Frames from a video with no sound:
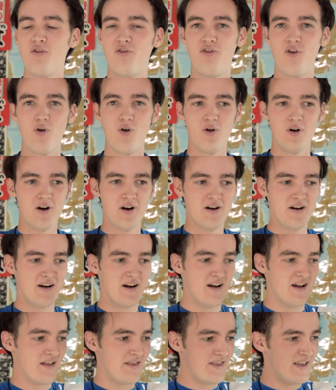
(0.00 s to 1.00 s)
for
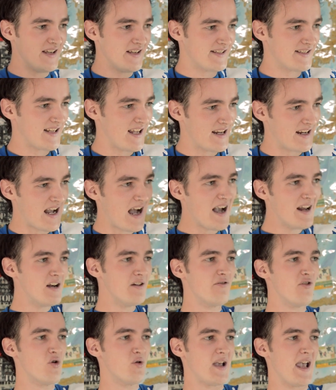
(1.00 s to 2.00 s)
this like kind
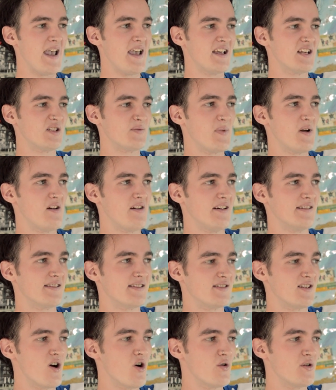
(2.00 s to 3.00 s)
of okay experience in
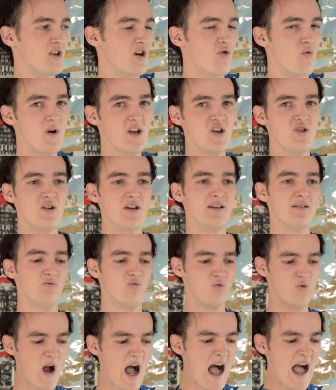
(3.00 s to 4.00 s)
Tokyo when you could
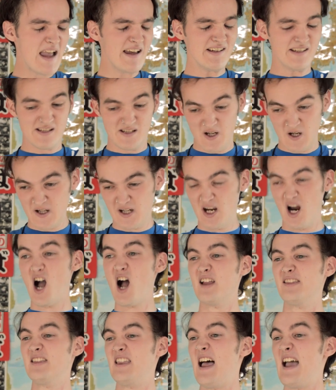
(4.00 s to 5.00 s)
rise to
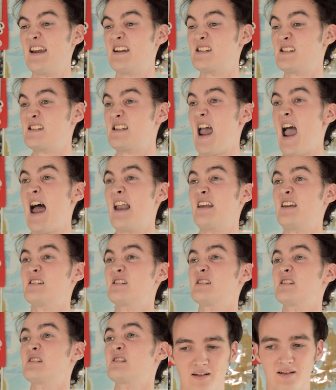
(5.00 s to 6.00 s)
godlike
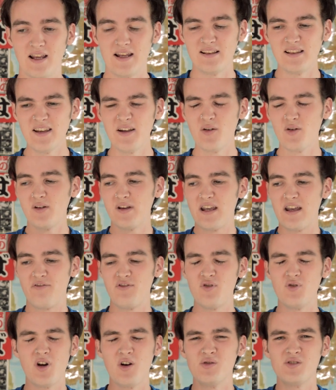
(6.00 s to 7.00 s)
status? Like literally, if
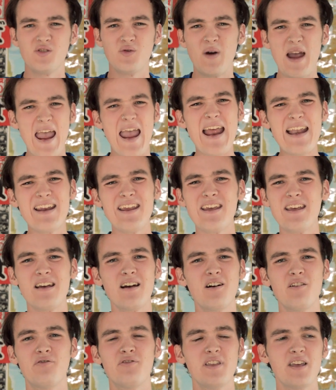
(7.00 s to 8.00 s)
you go to any
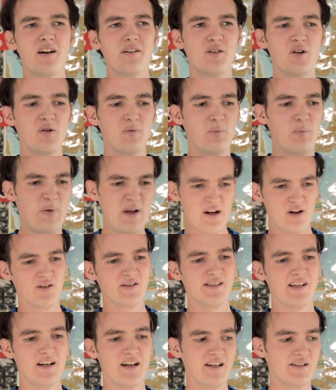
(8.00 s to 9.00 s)
of the other bigger
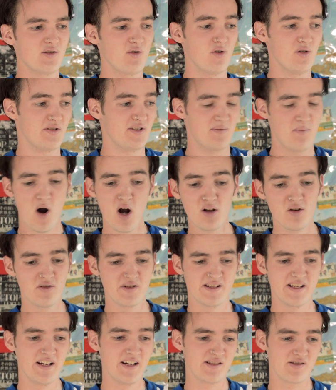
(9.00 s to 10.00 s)
cities or smaller
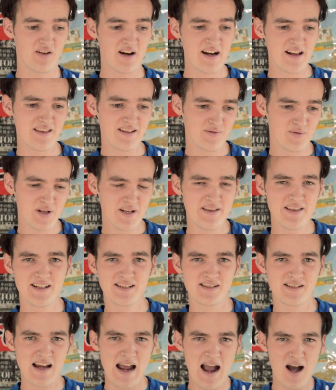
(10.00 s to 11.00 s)
cities or anything really
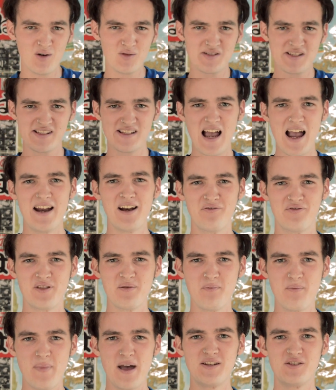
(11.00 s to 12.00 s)
that's outside of the
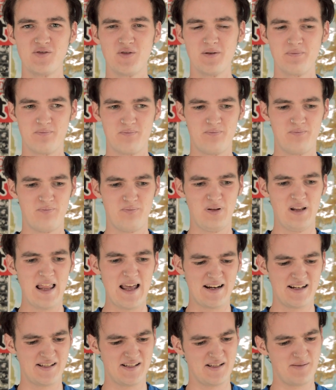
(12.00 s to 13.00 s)

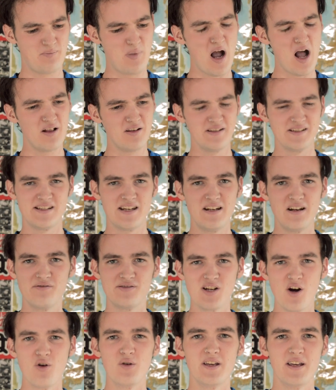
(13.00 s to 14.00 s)
metroplex-politan of
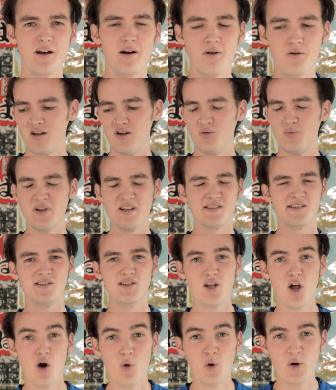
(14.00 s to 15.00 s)
Tokyo, it'll be a
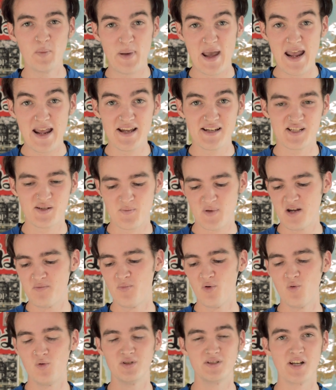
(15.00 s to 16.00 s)
slower pace.
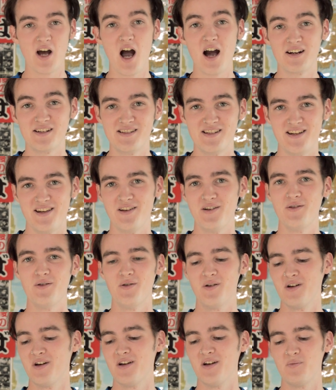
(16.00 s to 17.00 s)
People will talk to you.
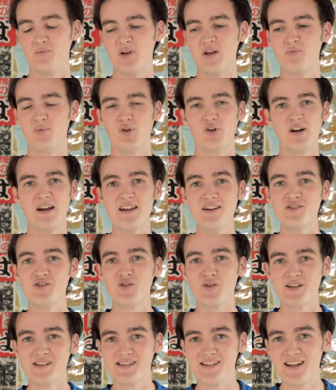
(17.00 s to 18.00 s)
People are
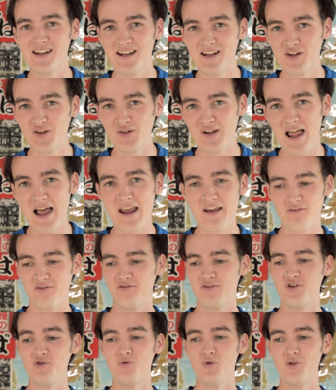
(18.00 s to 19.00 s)
interested in your life.
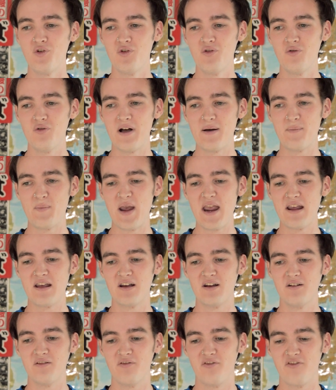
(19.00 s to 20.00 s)
You will
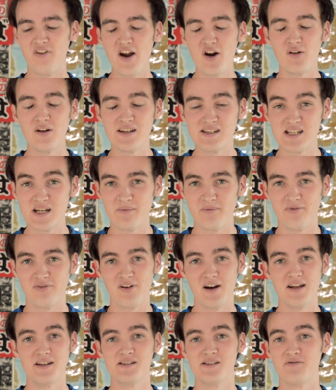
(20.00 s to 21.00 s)
make very deep
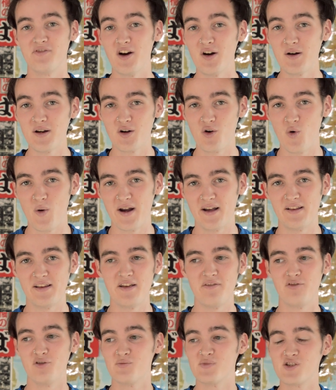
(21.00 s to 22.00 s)
friends very quickly
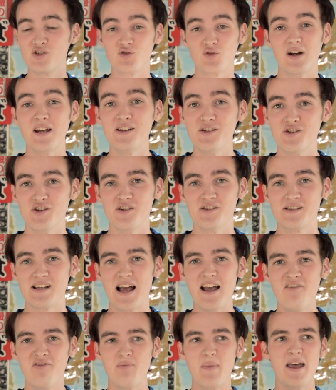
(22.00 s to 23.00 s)
from strangers. I